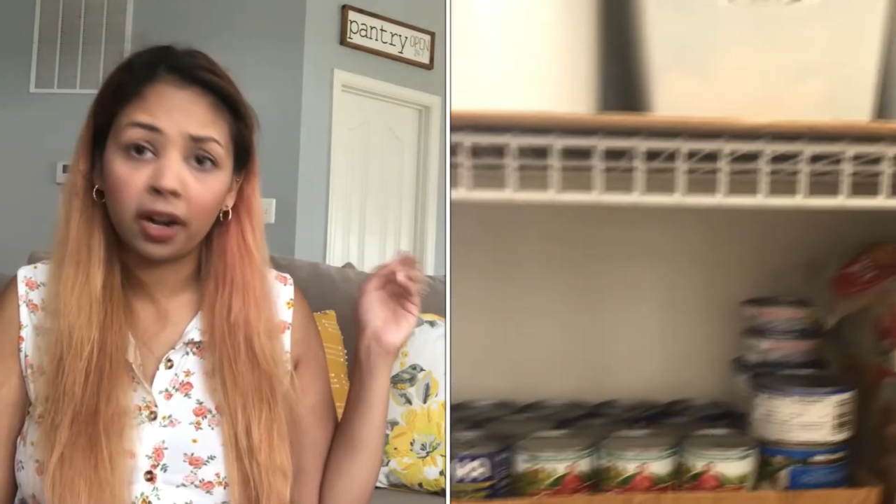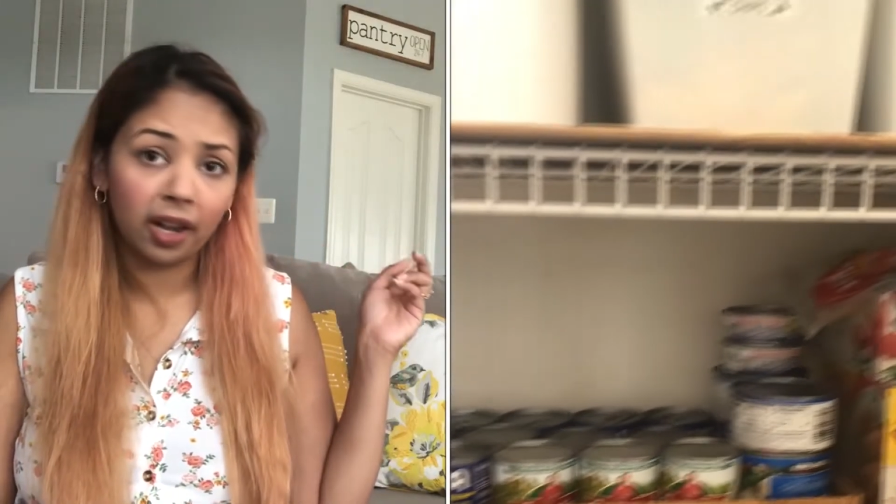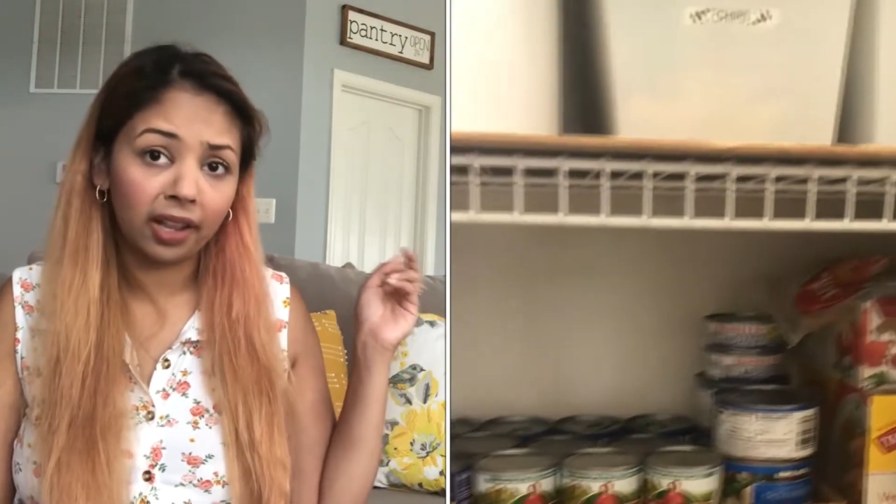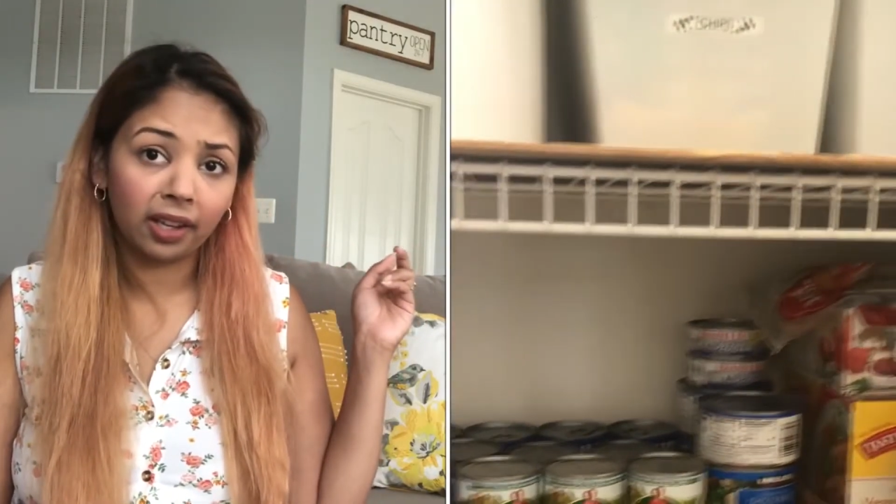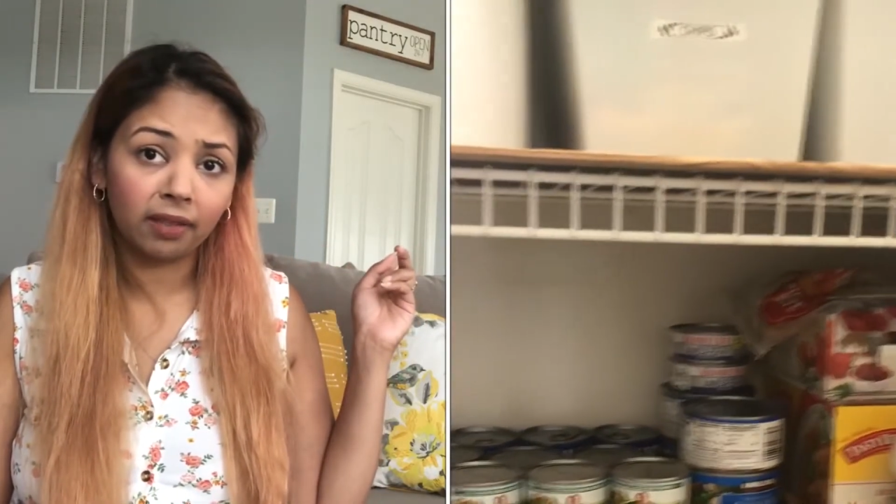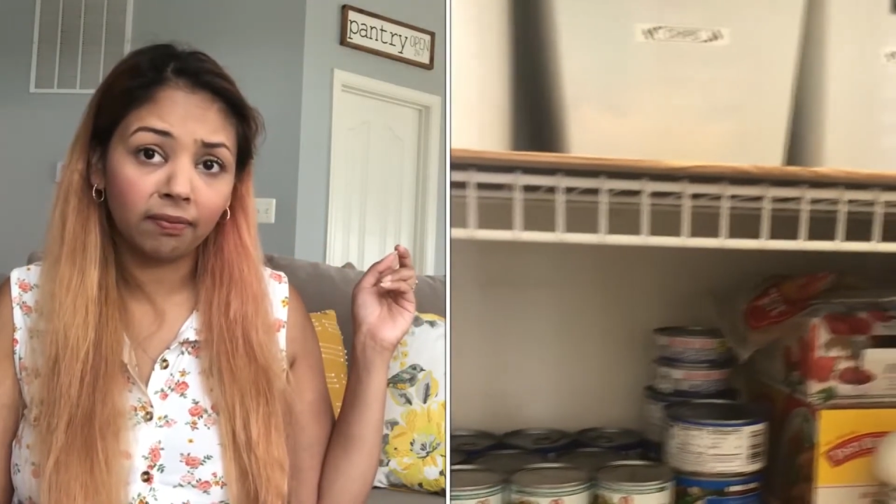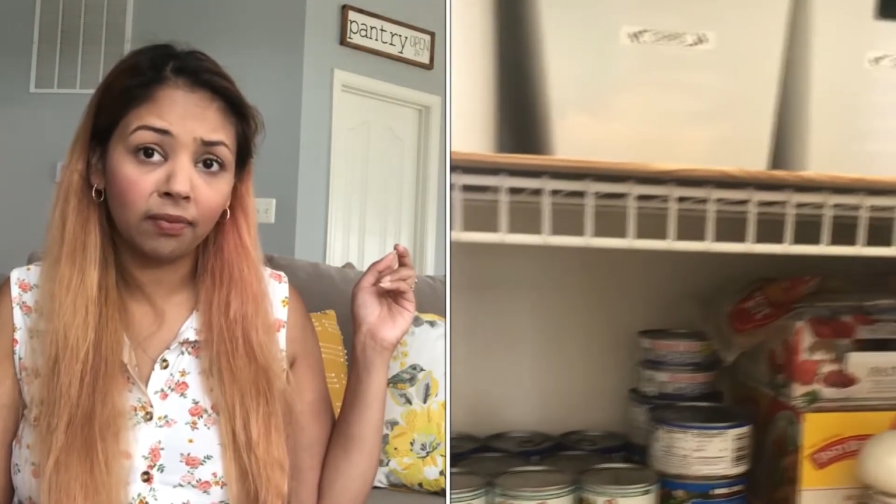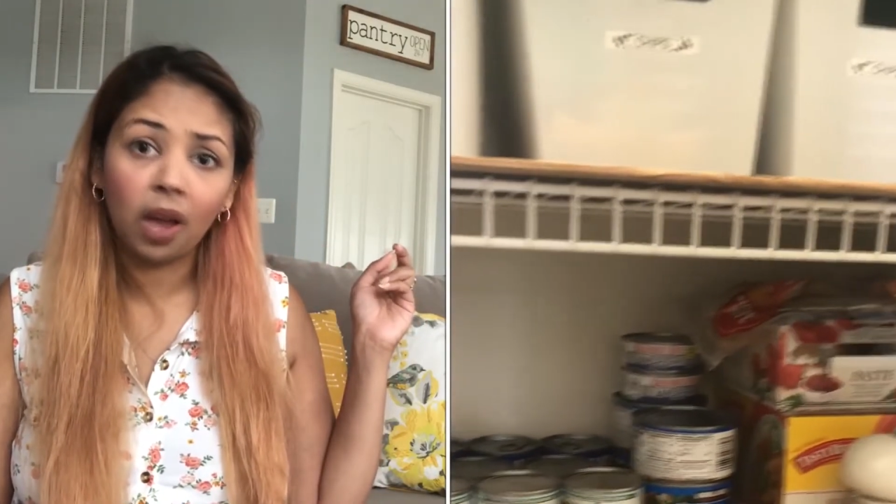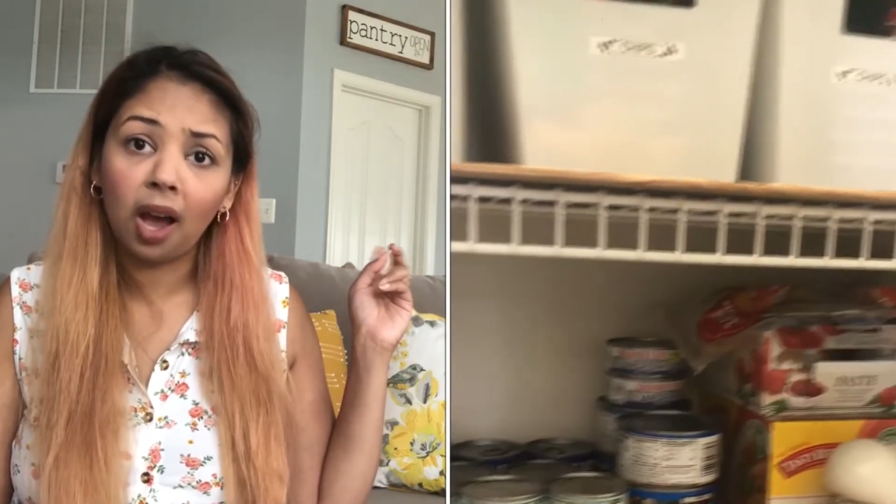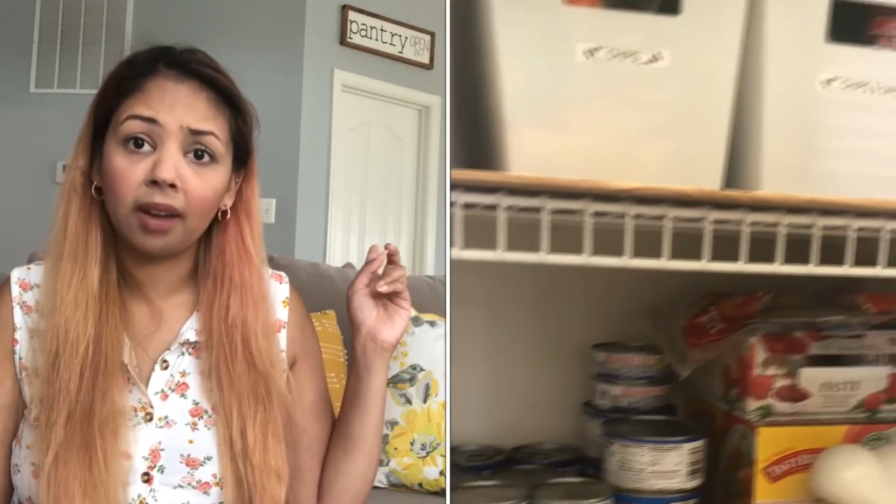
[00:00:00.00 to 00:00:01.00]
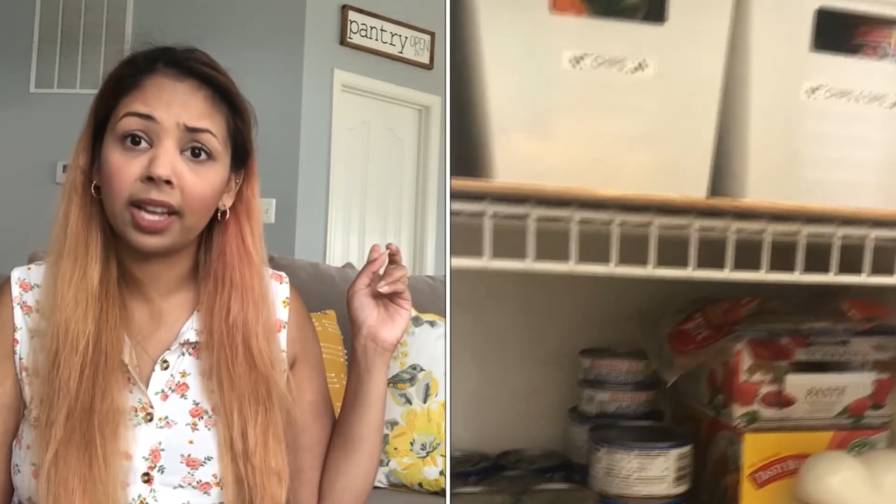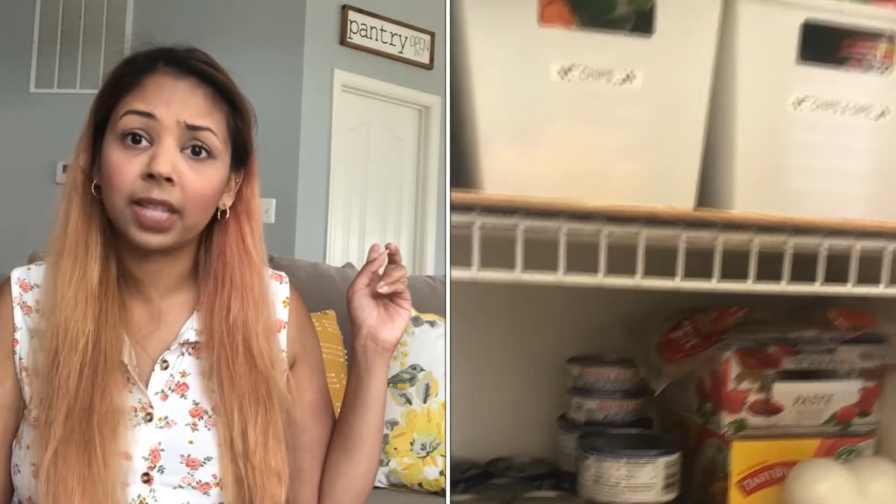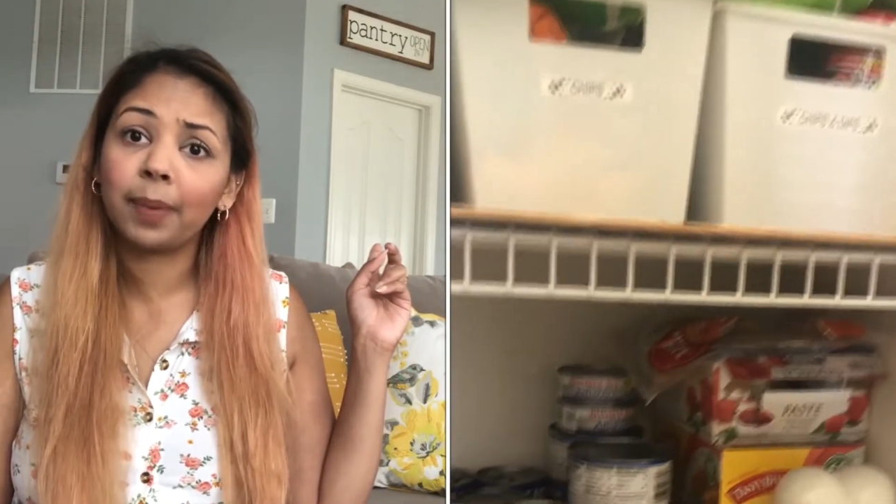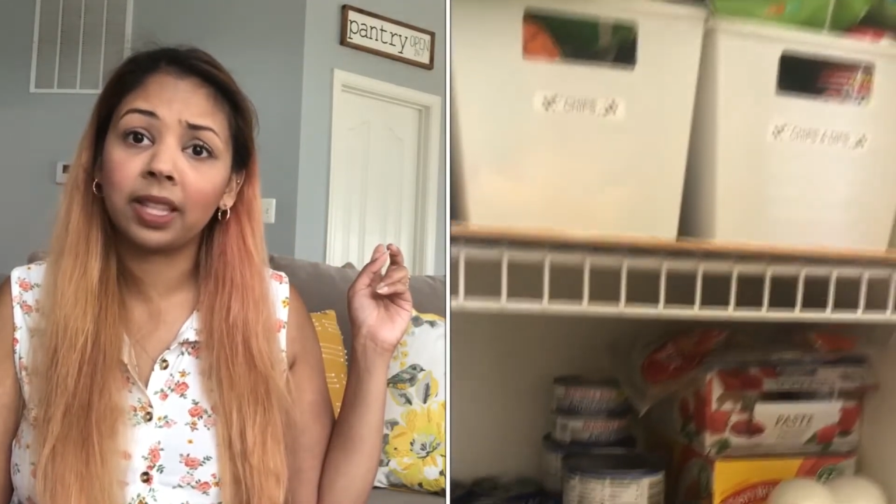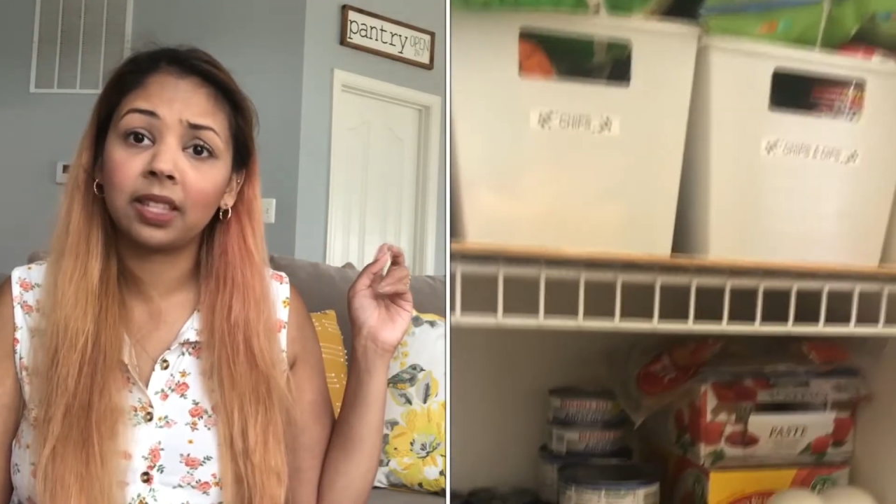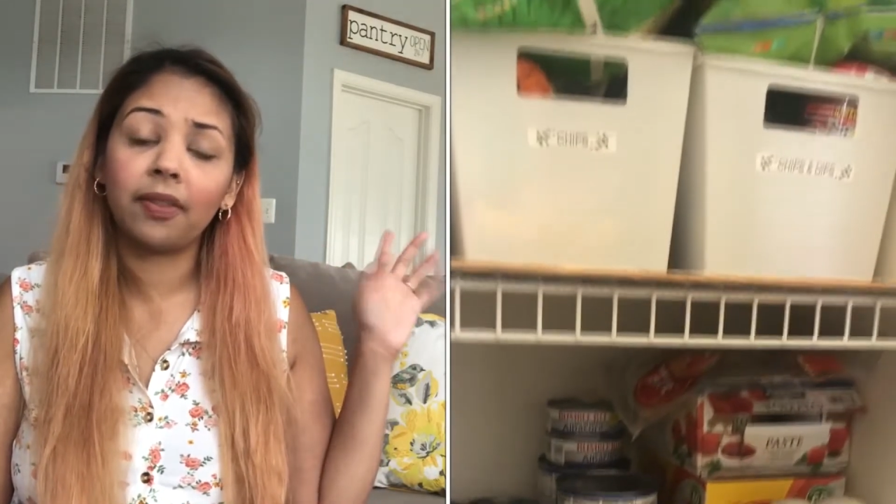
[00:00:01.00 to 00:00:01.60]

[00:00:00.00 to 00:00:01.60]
like not expensive